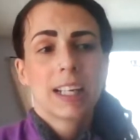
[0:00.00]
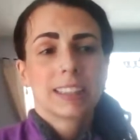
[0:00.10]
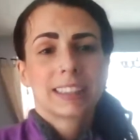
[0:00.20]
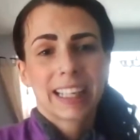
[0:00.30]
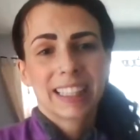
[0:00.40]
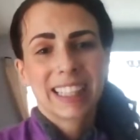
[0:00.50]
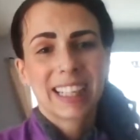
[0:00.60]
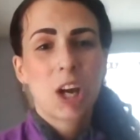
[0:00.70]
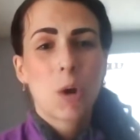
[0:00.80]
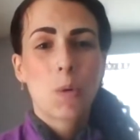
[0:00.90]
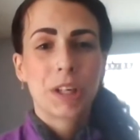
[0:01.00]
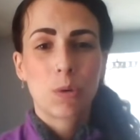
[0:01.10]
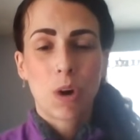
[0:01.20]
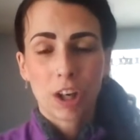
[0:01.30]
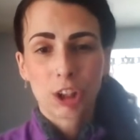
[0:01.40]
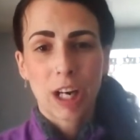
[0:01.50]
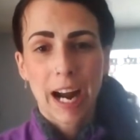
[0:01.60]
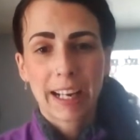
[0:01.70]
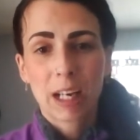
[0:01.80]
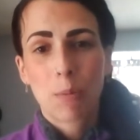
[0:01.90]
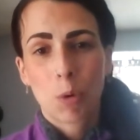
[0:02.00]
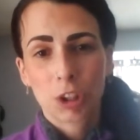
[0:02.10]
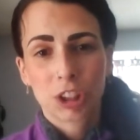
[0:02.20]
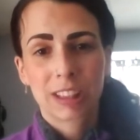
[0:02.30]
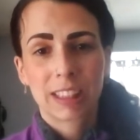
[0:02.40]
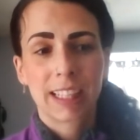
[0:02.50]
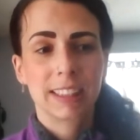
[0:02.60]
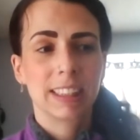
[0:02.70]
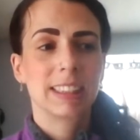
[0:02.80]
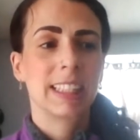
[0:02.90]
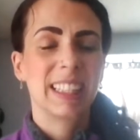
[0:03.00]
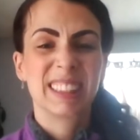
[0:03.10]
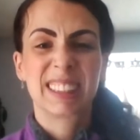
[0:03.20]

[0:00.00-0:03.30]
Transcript: Second thing, when you are tracking portion sizes in,